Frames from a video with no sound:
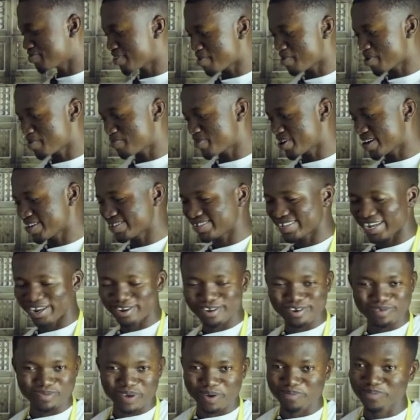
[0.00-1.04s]
find my passion, I
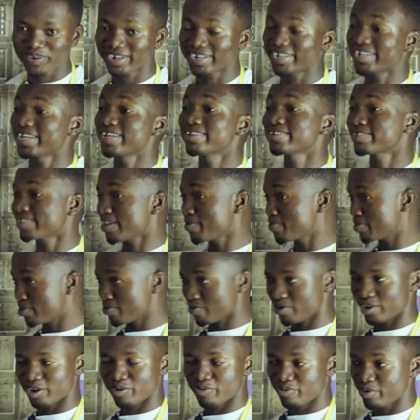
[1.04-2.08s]
don't know my passion, it's something
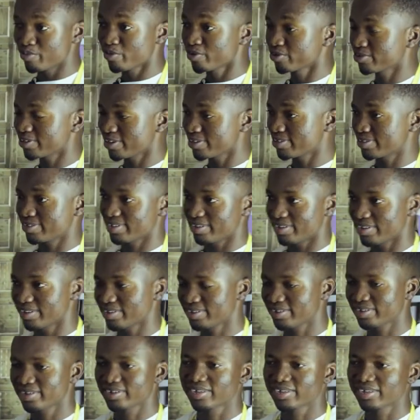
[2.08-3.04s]
we mostly say.